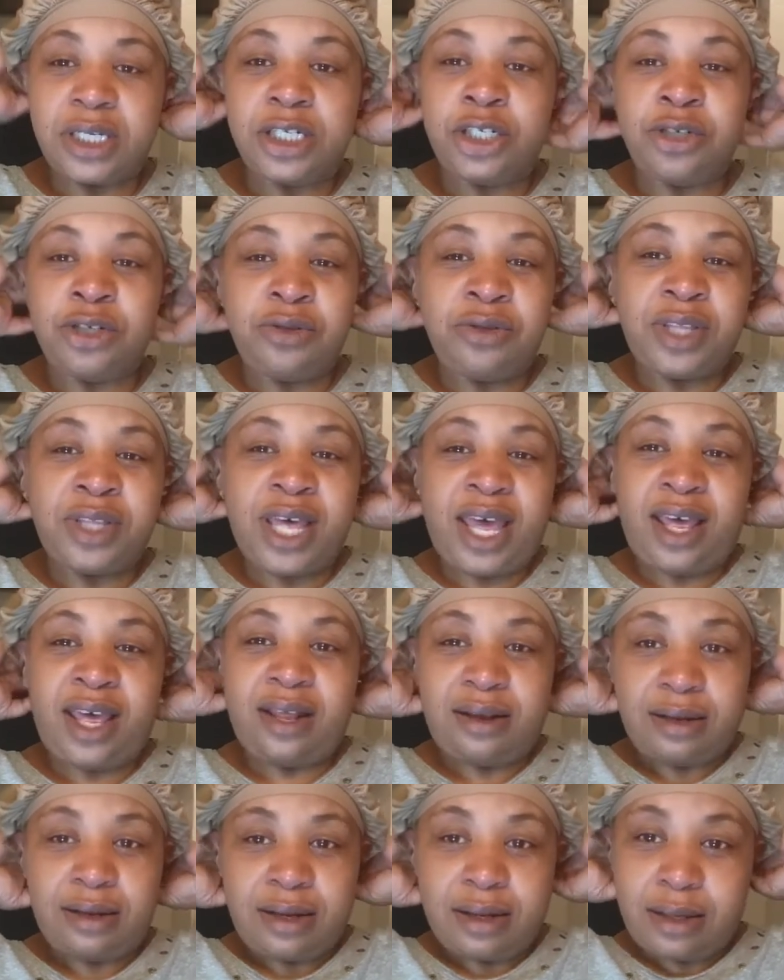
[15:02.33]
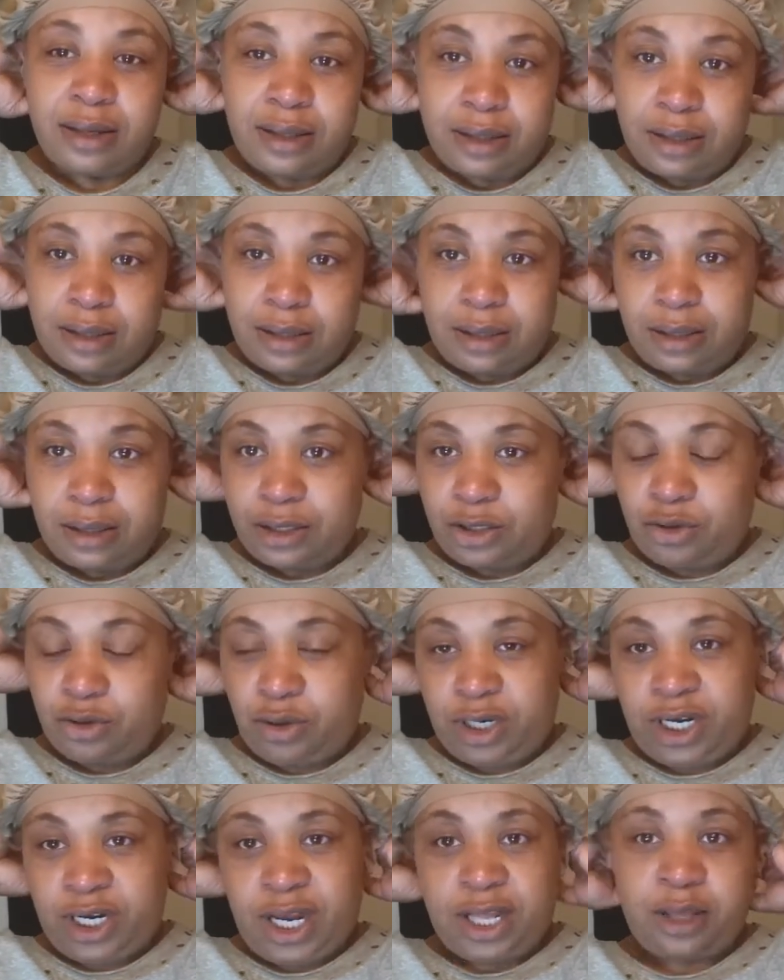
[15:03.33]
could do that
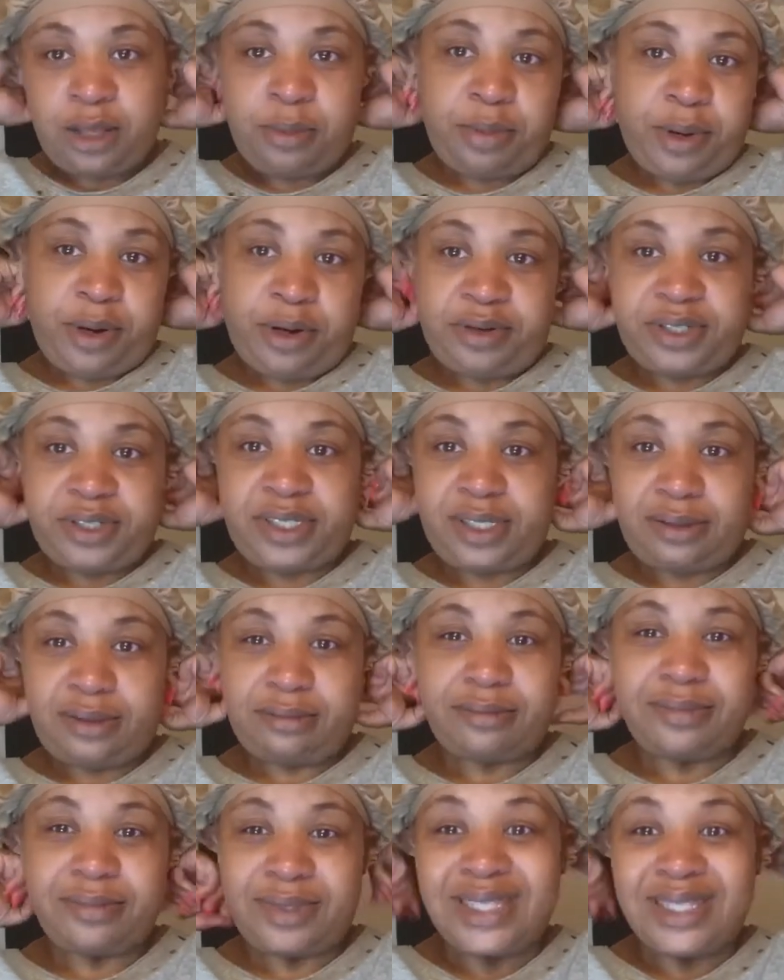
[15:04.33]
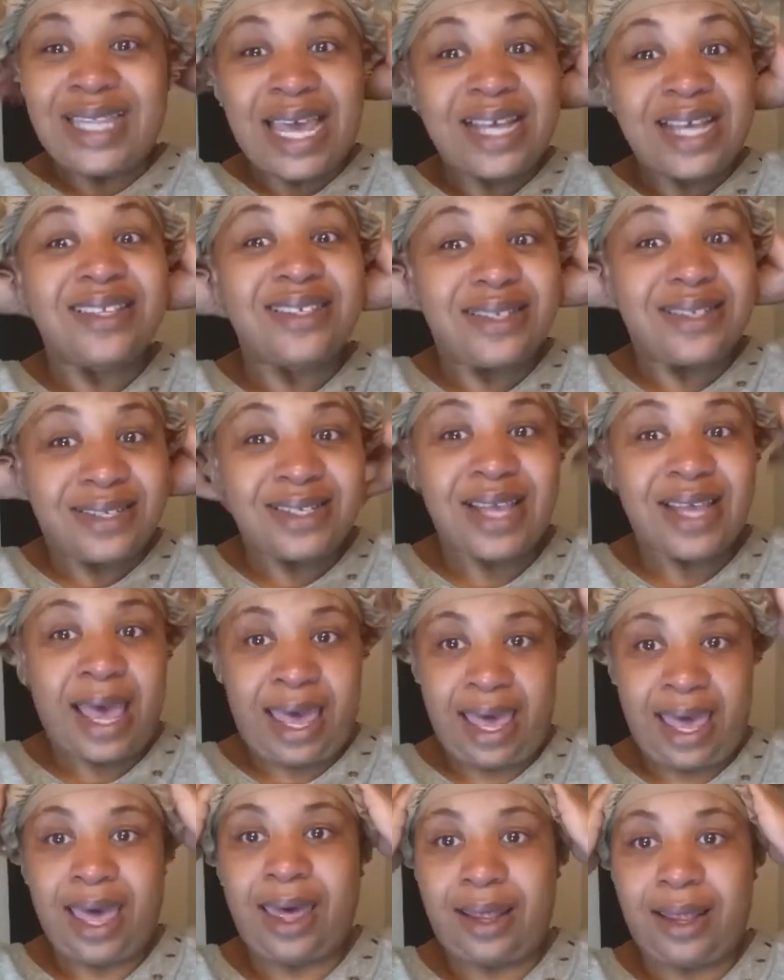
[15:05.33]
to another person. That's
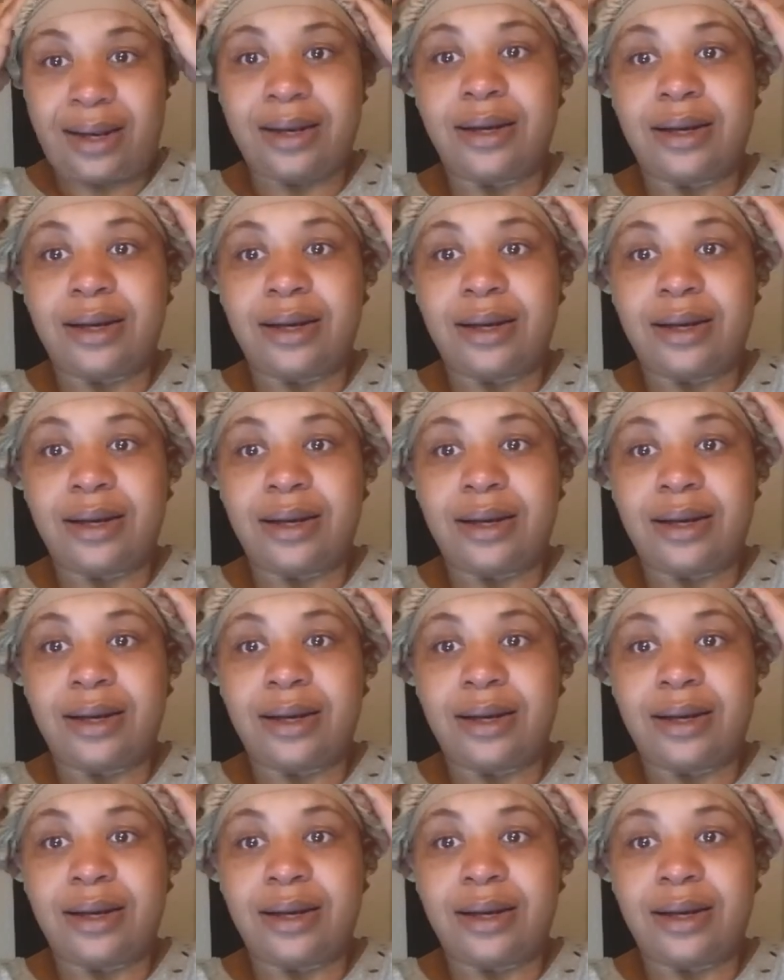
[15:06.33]
sad.